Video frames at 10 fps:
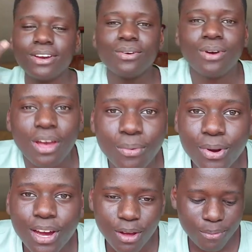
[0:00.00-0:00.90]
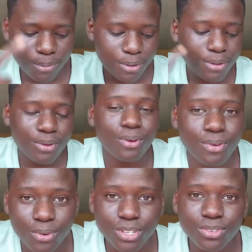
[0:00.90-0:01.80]
I woke up,
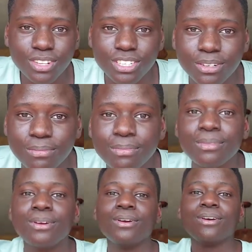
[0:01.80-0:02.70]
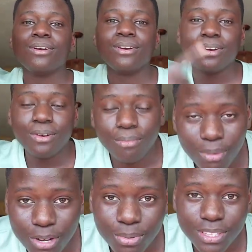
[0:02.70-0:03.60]
went to the gym,
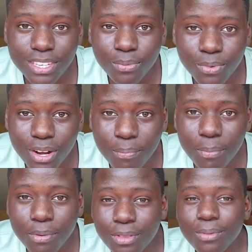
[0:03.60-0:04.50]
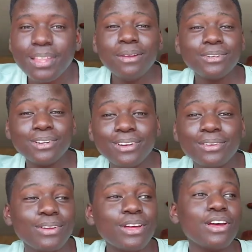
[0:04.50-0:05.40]
met with some weird people. They were literally
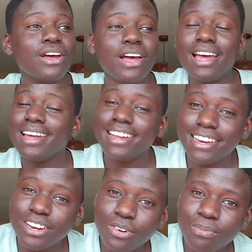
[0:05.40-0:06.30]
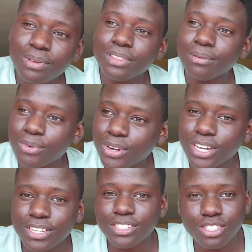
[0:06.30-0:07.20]
Nairobi in the
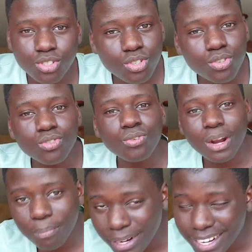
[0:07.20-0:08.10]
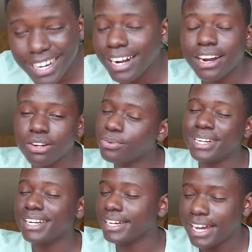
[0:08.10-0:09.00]
morning. Sijui unapatanga na watu
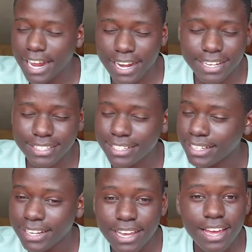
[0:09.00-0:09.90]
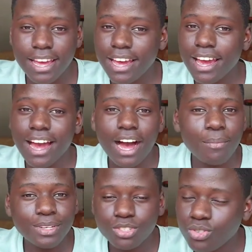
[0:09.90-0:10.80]
aina gani, as in.
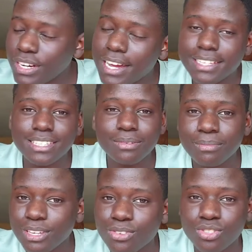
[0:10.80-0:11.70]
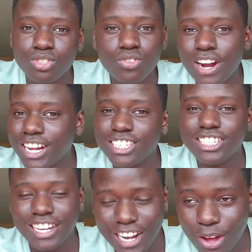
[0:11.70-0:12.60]
Ama sijui kasi mimi ndo sikuwa
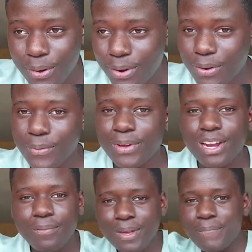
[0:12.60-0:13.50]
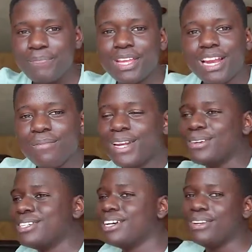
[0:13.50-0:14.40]
najielewa. Let me now
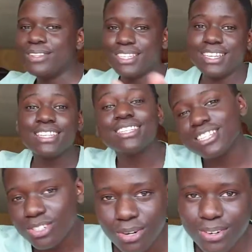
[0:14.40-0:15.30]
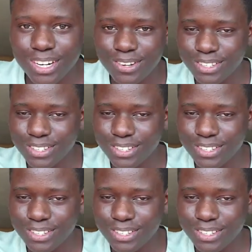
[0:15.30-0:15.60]
tell you. This is a story.